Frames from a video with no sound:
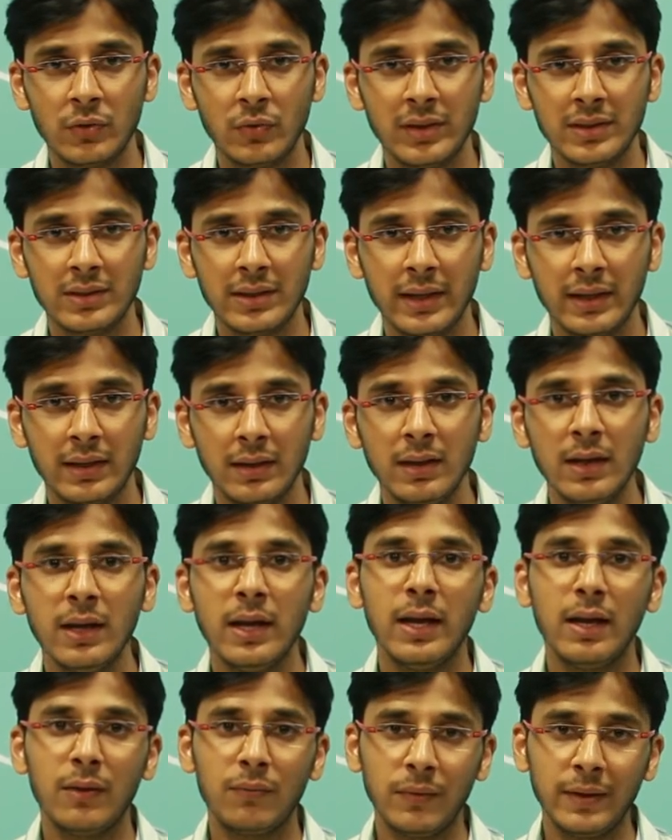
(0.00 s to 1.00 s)
duty cycle,
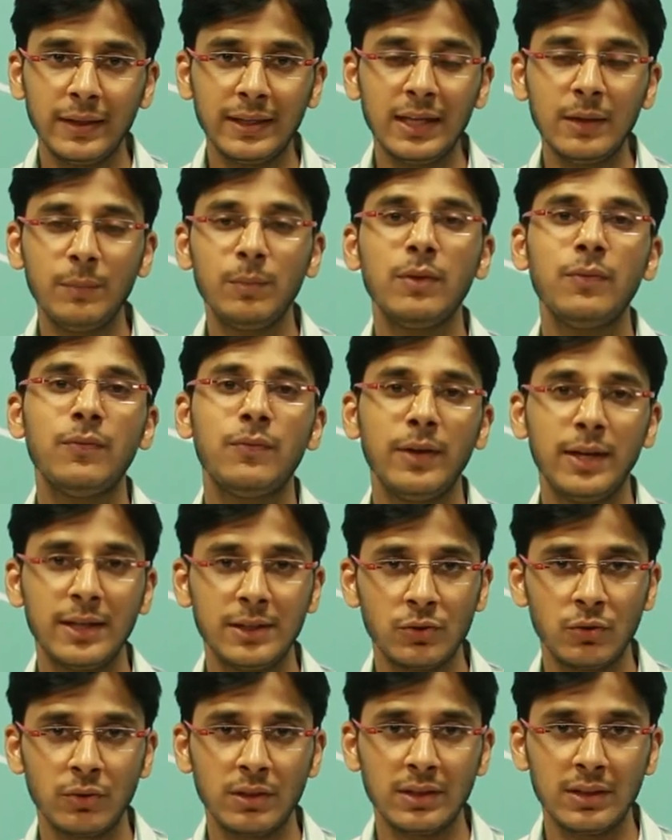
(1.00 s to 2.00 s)
if I keep a
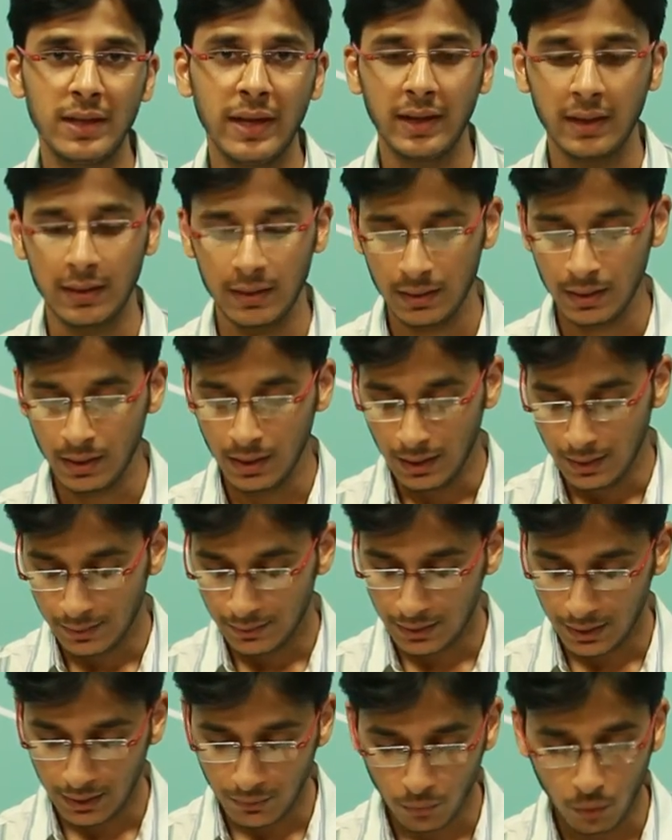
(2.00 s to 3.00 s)
fixed duty cycle,
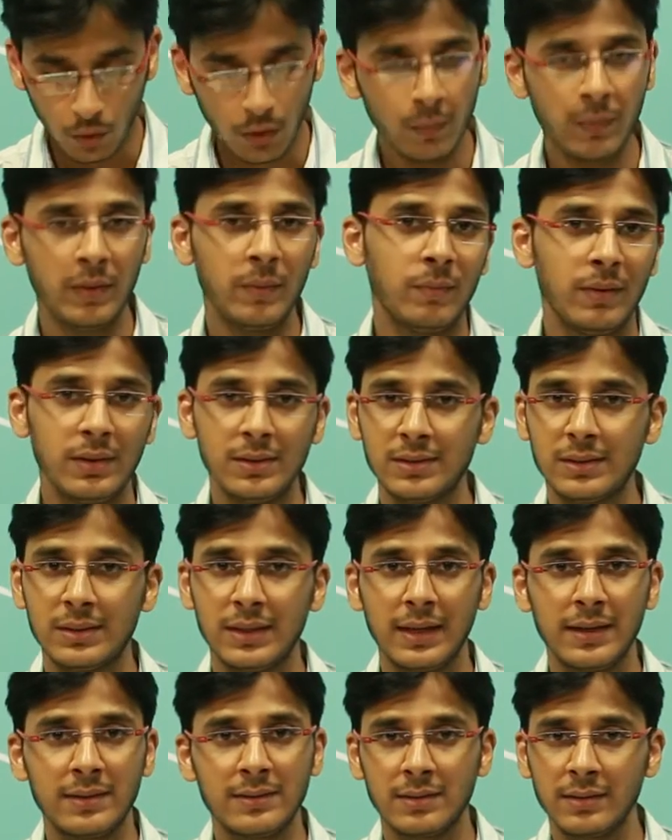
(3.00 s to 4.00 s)
there won't be much
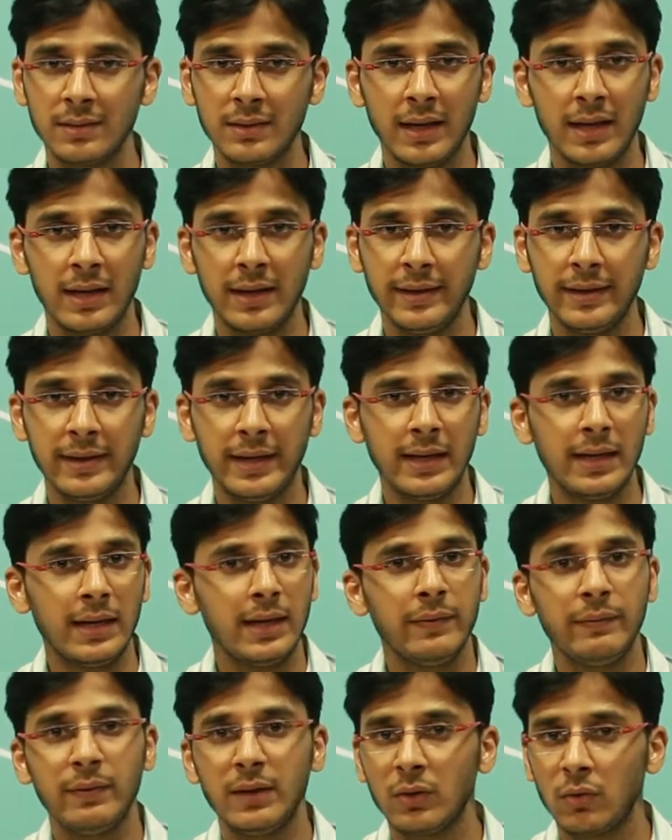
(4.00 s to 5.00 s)
change in the LED.
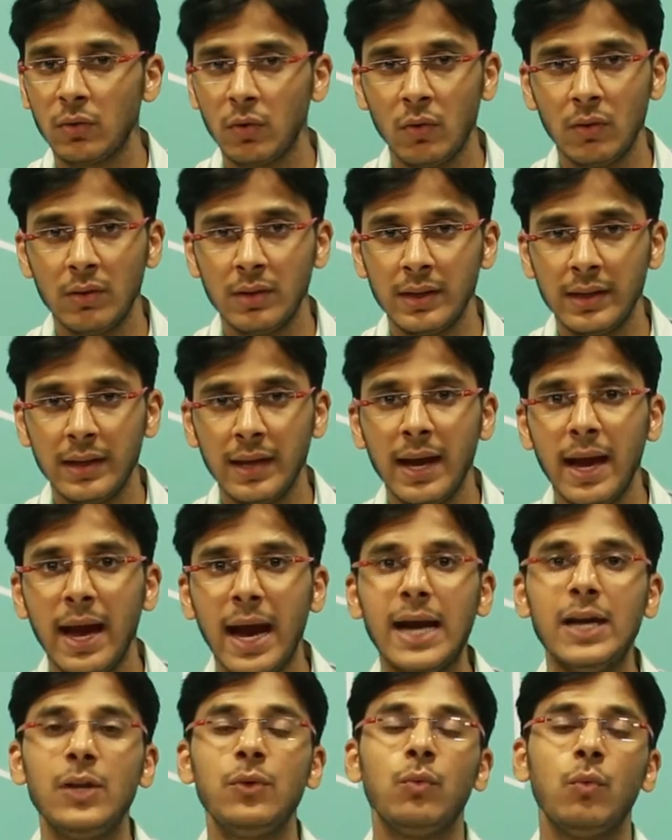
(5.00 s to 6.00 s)
LED will glow only
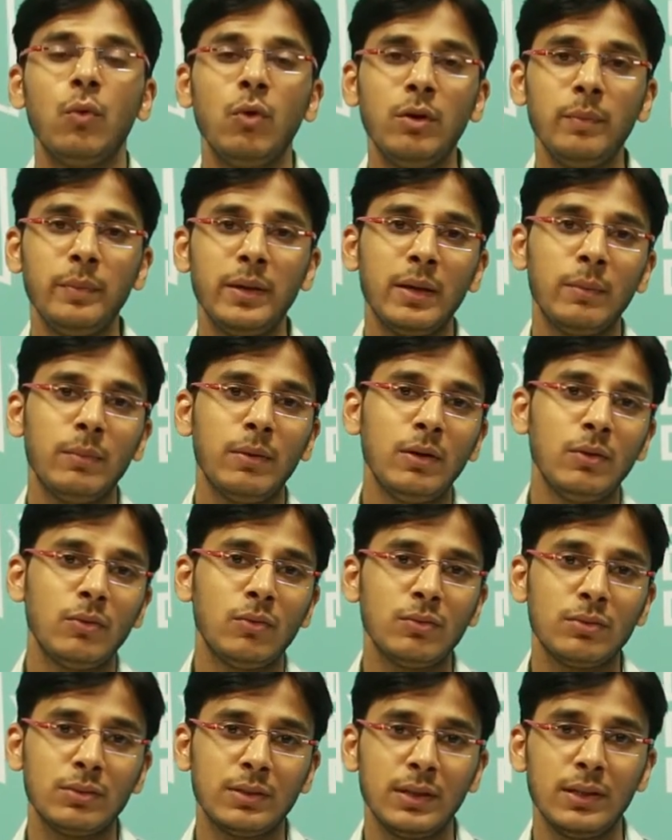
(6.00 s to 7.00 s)
and you won't be able
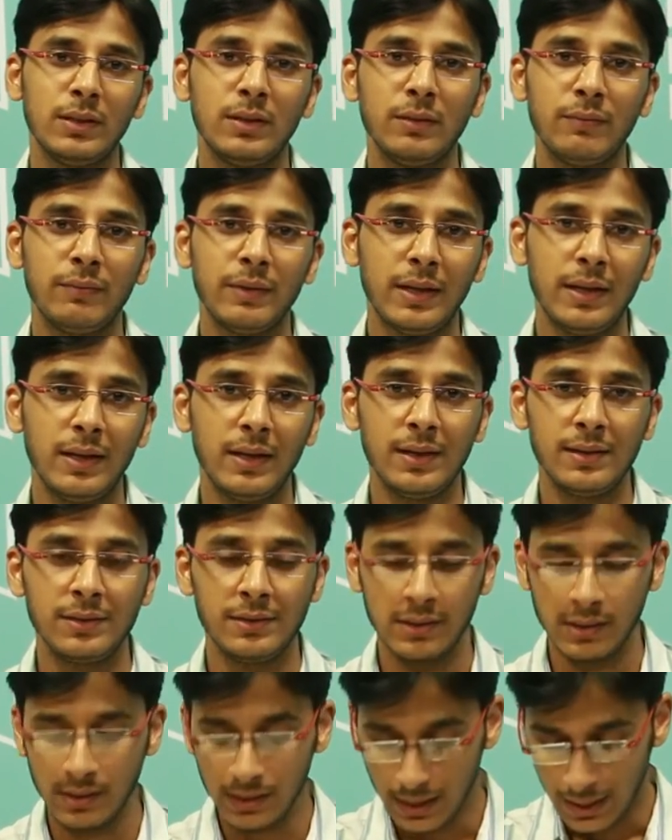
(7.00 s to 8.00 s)
to see the
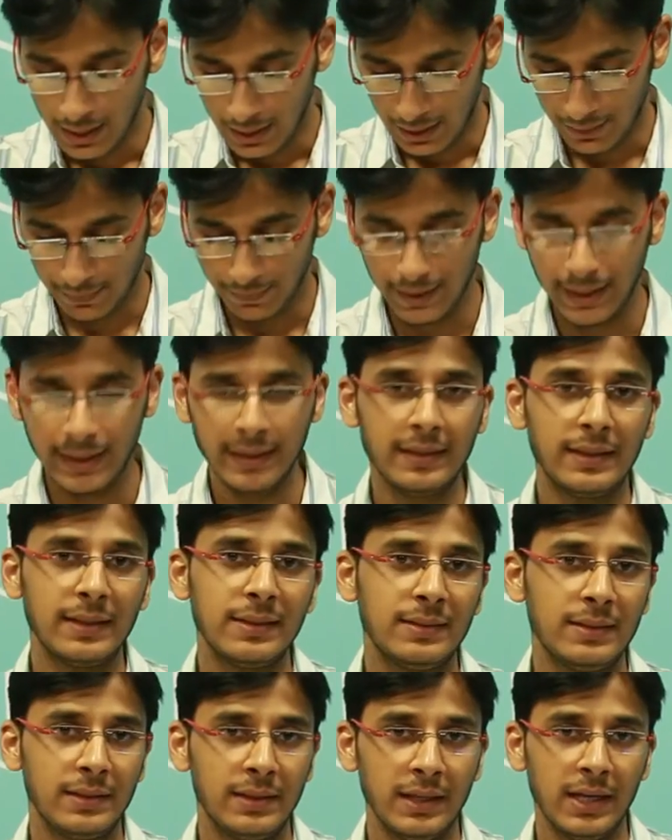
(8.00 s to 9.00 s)
variation in the
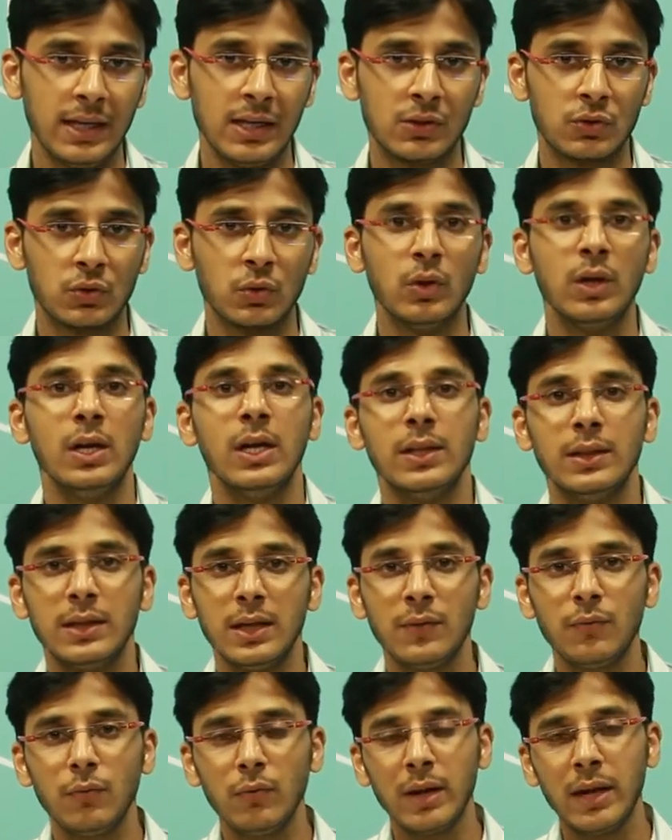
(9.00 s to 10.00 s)
intensity also.
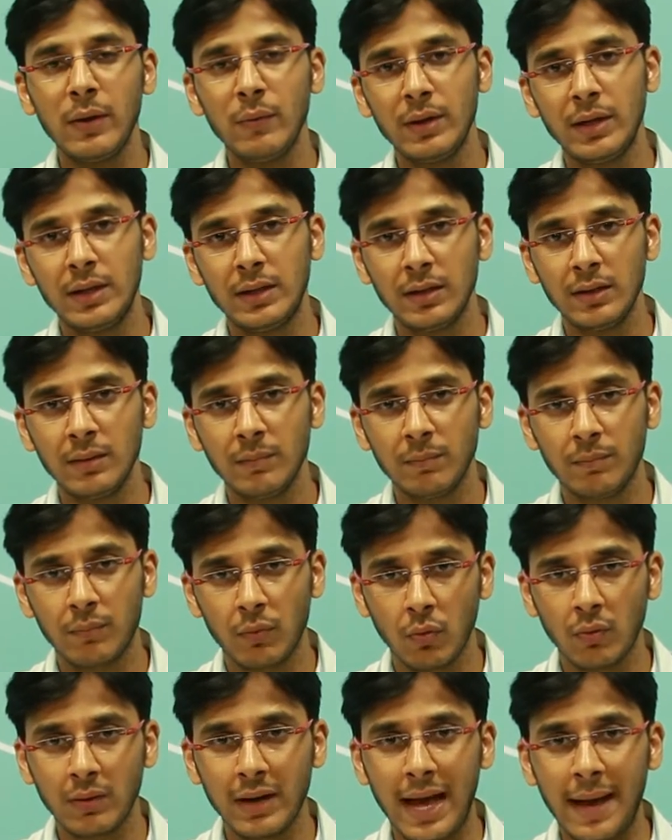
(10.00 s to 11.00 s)
Therefore, I have written
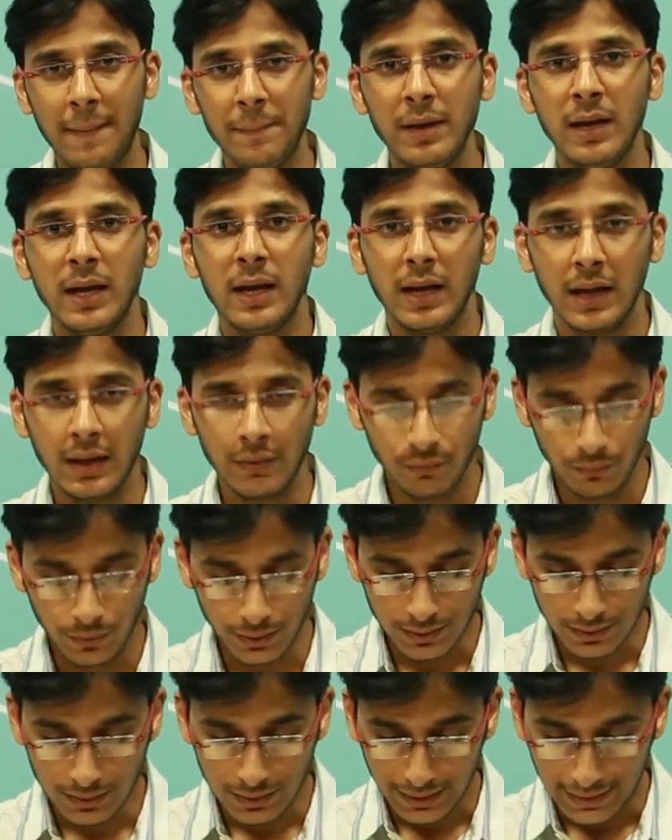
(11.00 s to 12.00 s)
program in
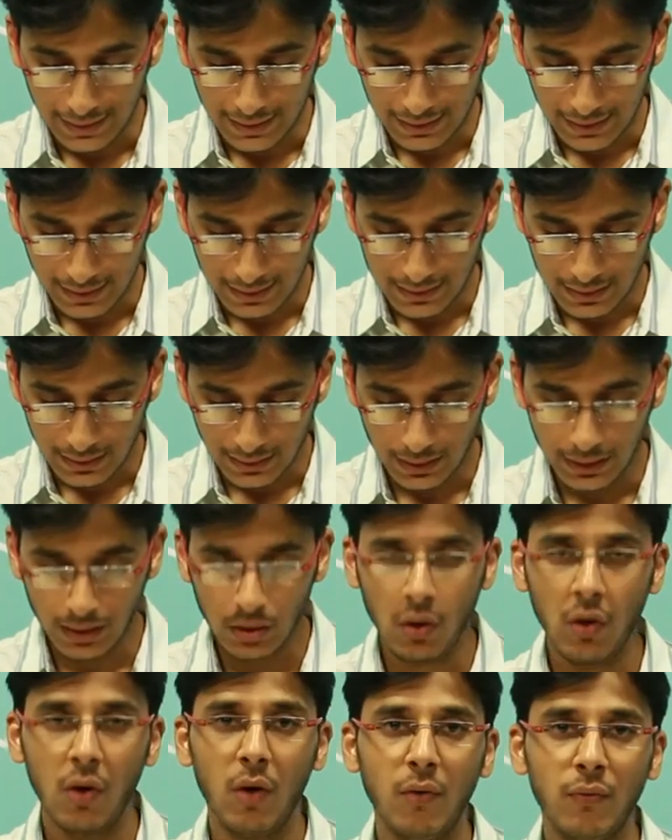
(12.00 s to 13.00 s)
which the intensity
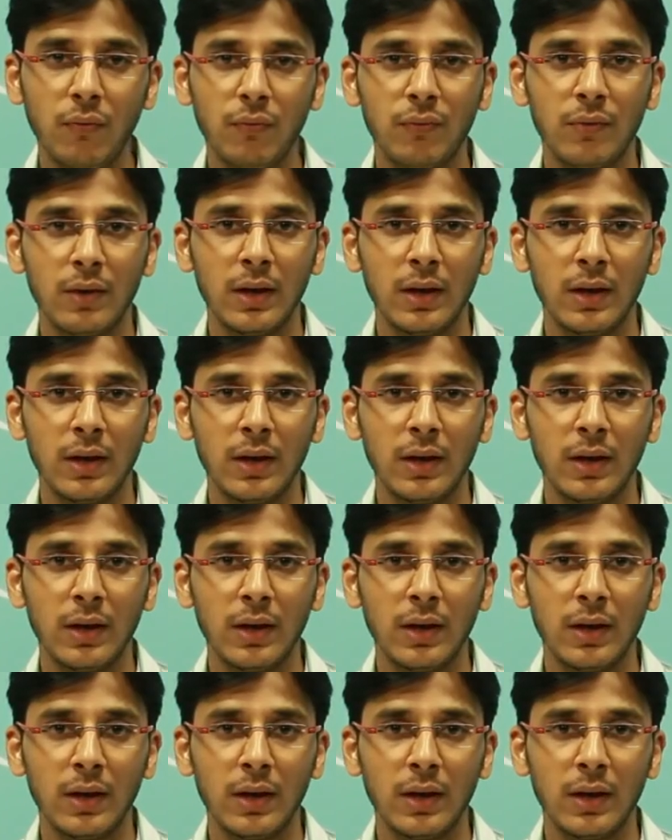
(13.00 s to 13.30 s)
of